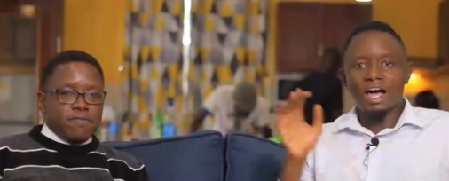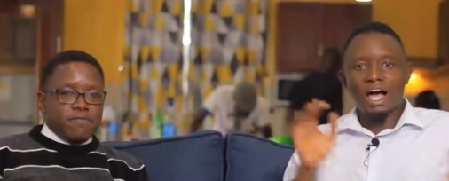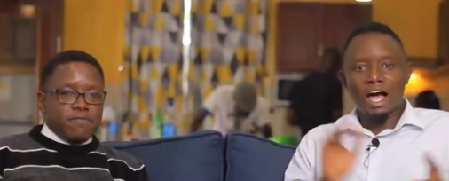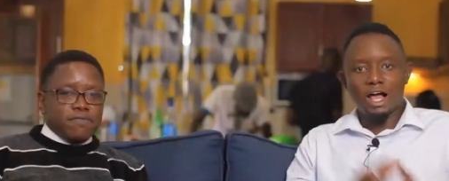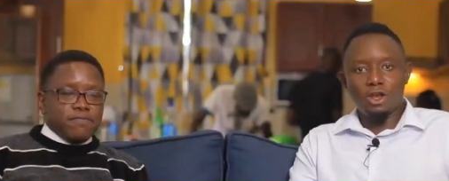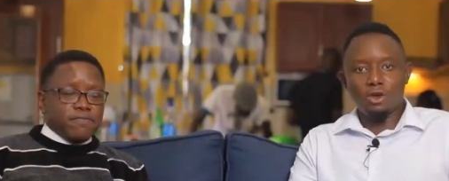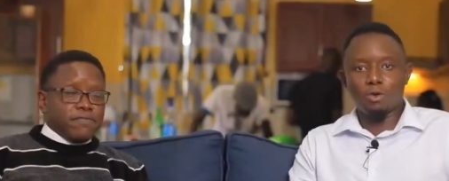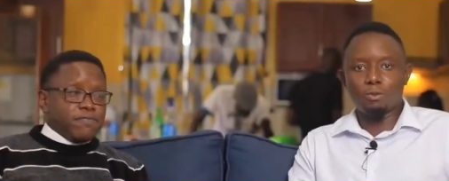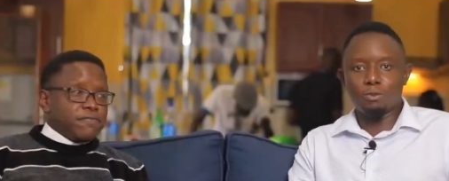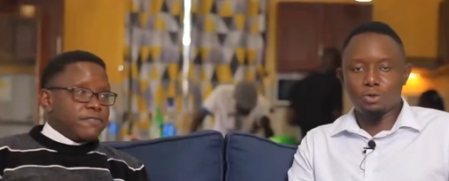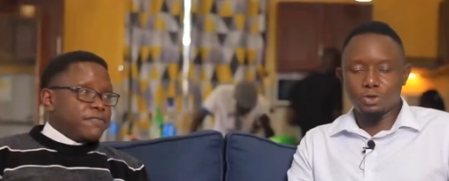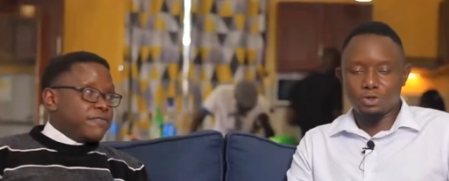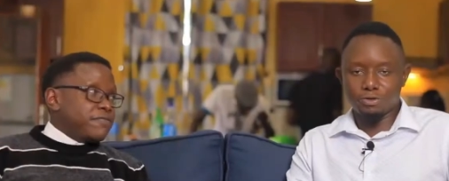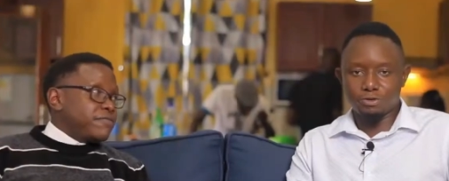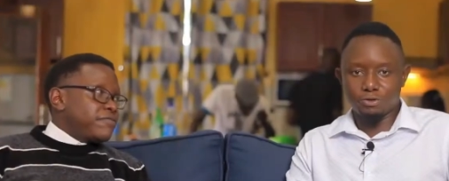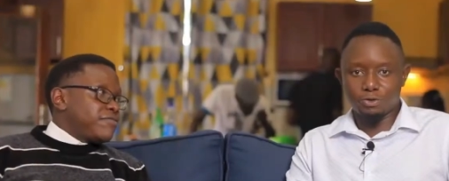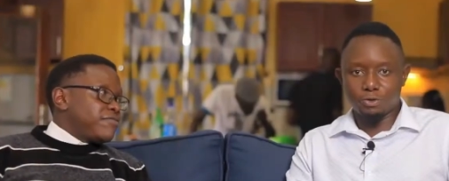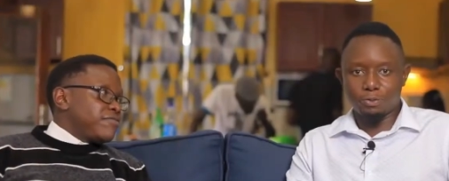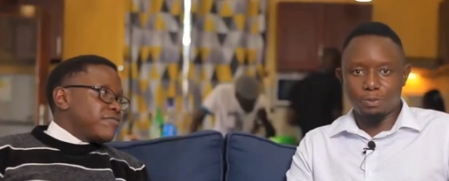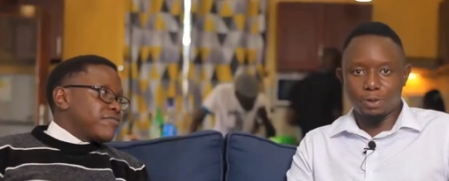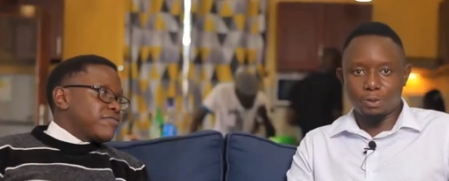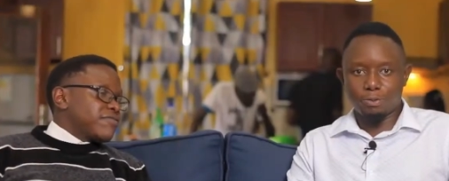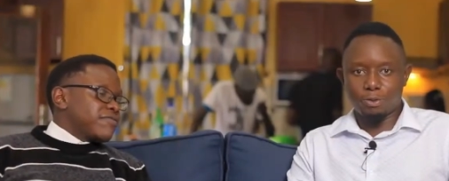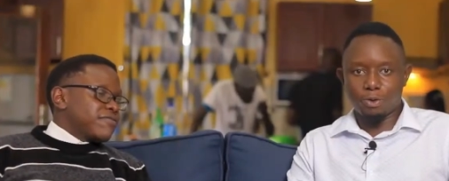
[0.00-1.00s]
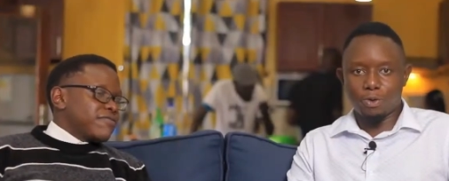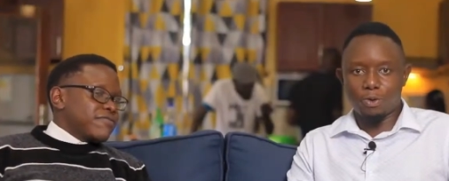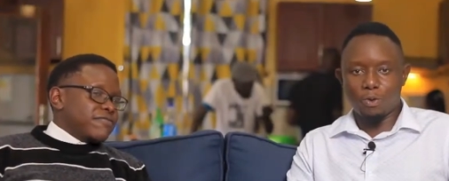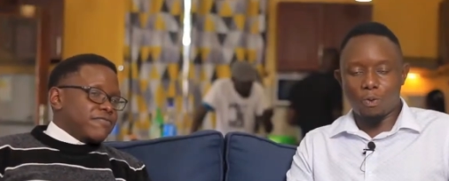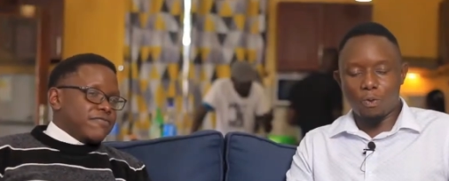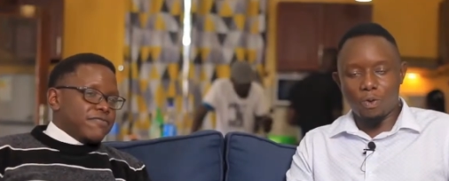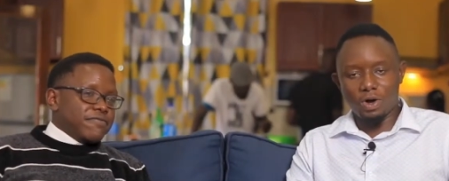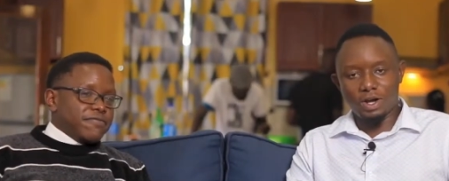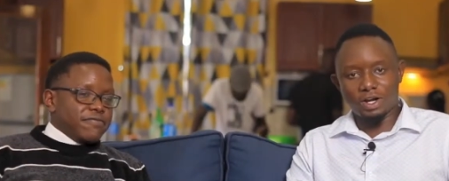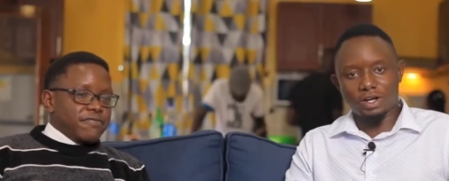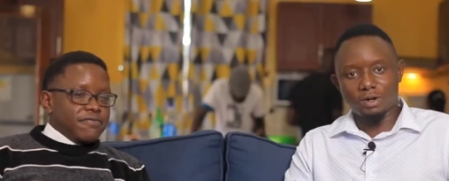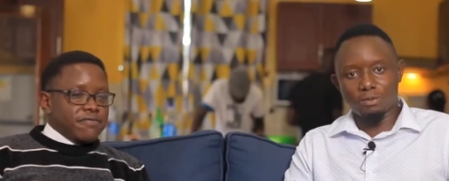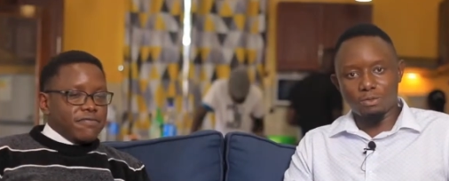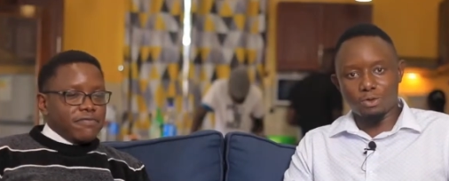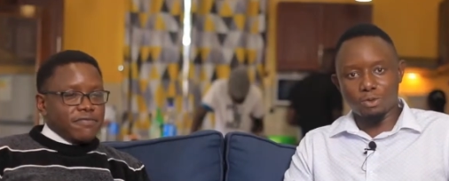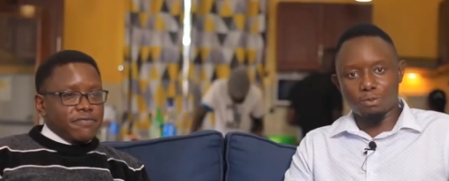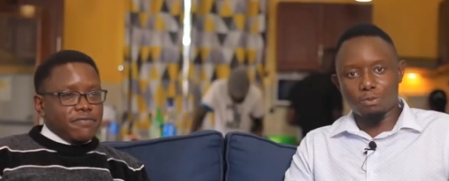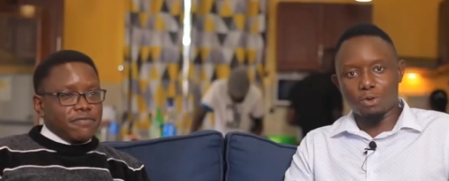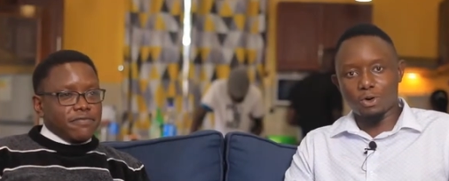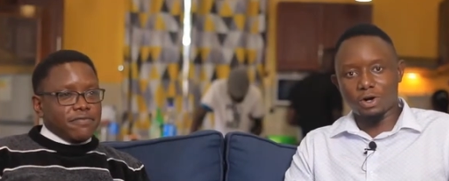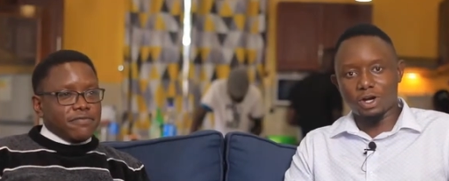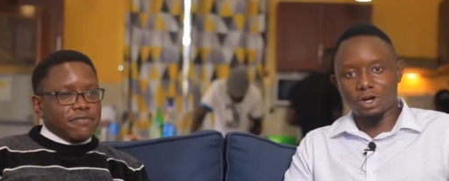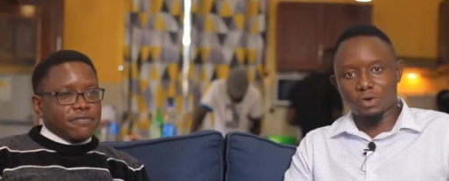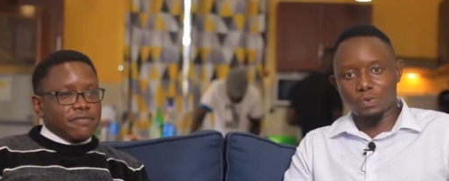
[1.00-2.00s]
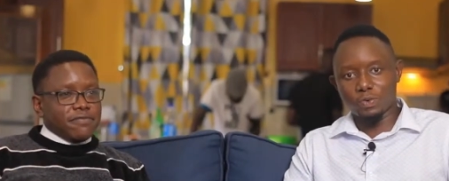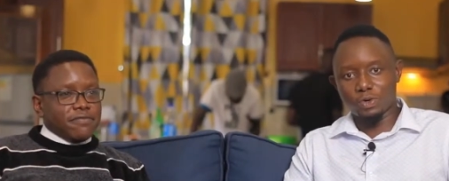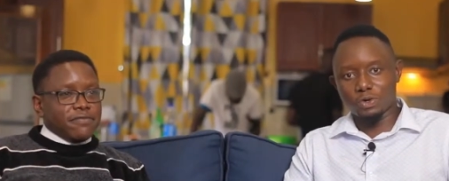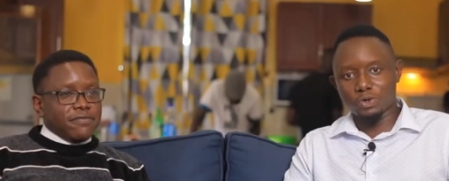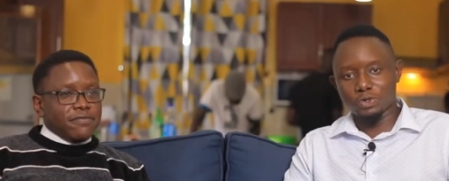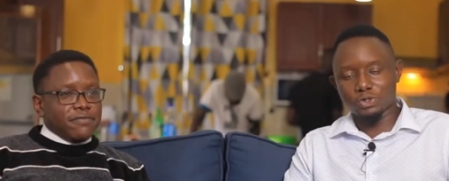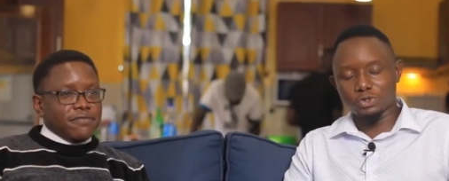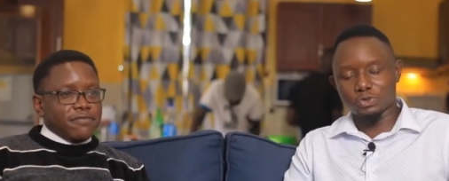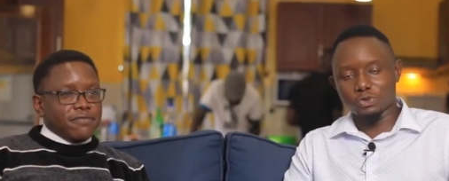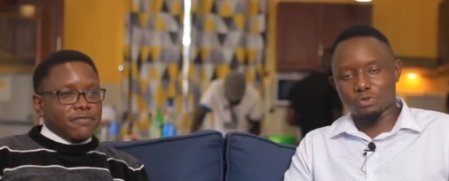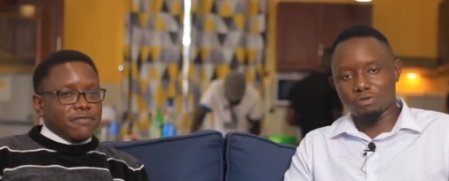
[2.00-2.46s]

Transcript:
Speaker 1: Hello, beautiful people. Welcome to Broken Windows